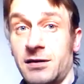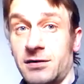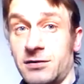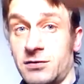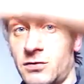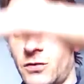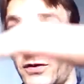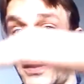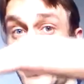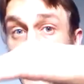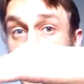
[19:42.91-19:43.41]

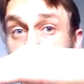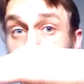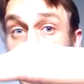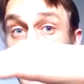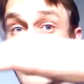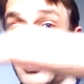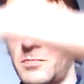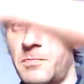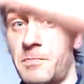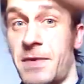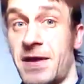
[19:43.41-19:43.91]
so that the
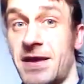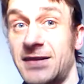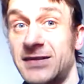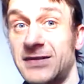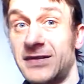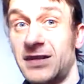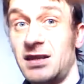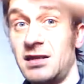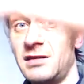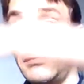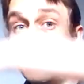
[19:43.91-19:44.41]

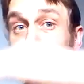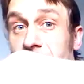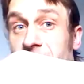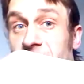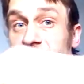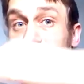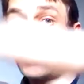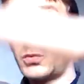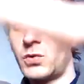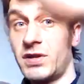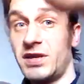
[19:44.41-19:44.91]
space in
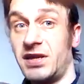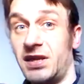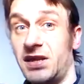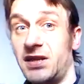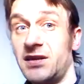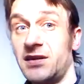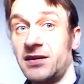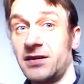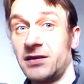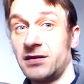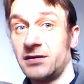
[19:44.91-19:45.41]

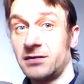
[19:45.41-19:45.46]
between